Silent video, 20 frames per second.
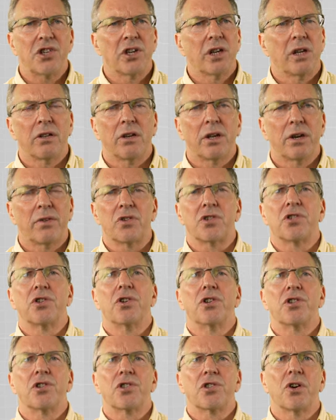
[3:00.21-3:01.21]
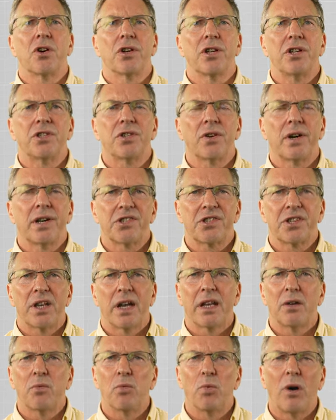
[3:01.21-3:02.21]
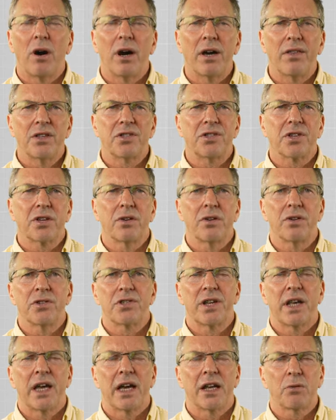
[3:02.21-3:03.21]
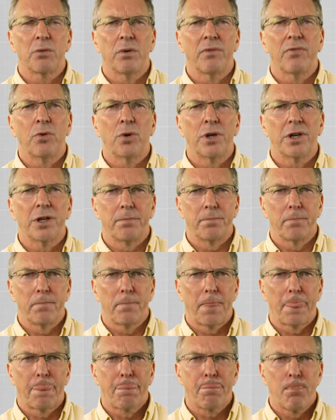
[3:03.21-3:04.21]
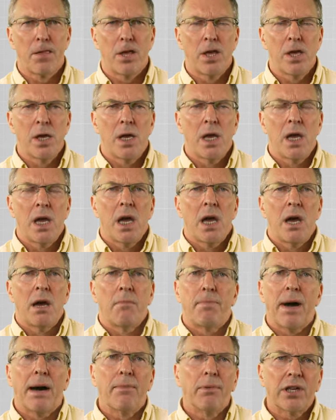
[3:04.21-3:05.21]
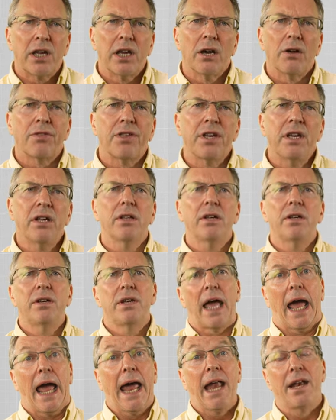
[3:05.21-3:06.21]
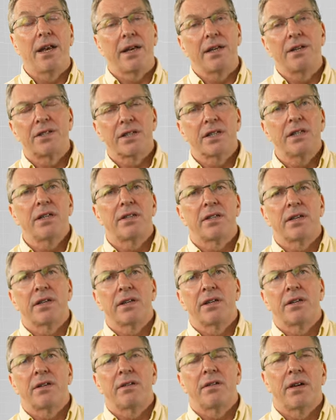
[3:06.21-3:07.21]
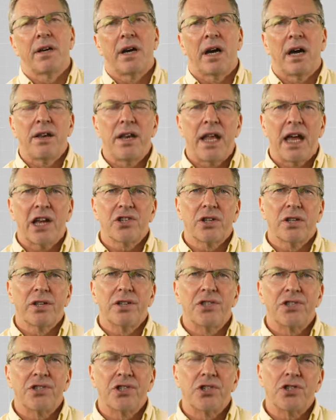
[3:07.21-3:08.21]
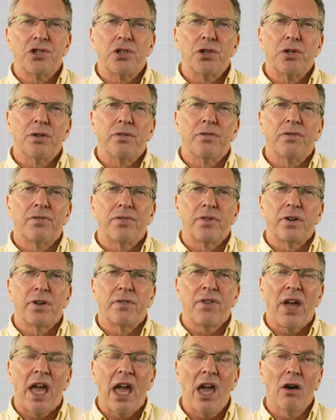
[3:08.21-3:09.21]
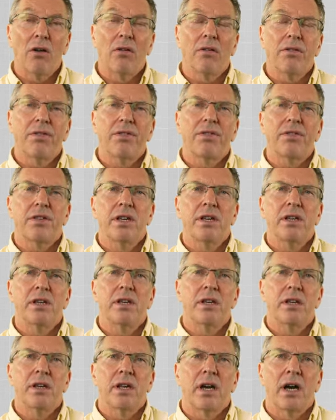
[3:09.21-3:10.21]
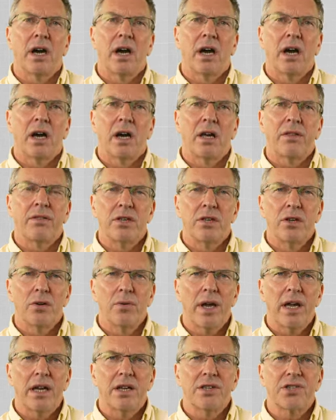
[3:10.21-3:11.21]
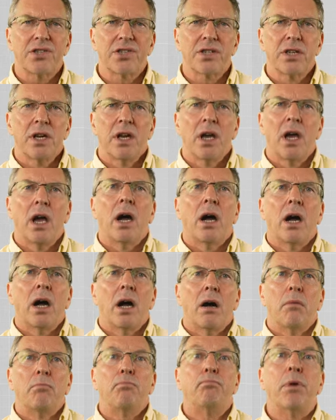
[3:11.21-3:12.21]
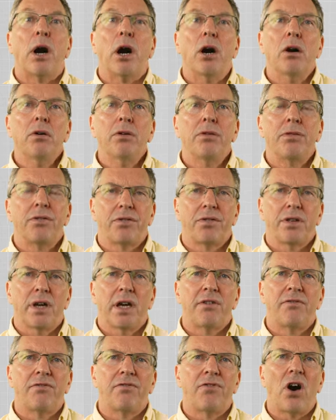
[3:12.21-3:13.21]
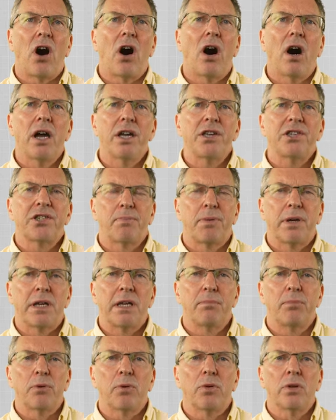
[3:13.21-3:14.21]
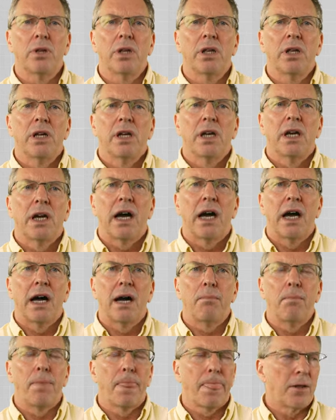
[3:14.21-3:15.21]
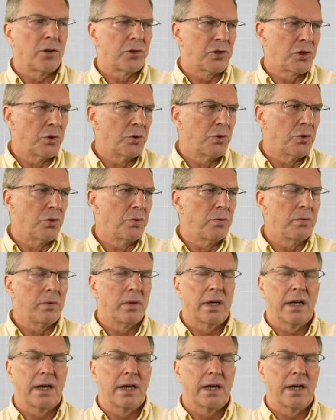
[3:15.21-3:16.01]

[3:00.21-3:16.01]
and a lot of research has gone into understanding why this occurs and how to avoid it. Public Health England and indeed the National Institute of Health in the US both advised people to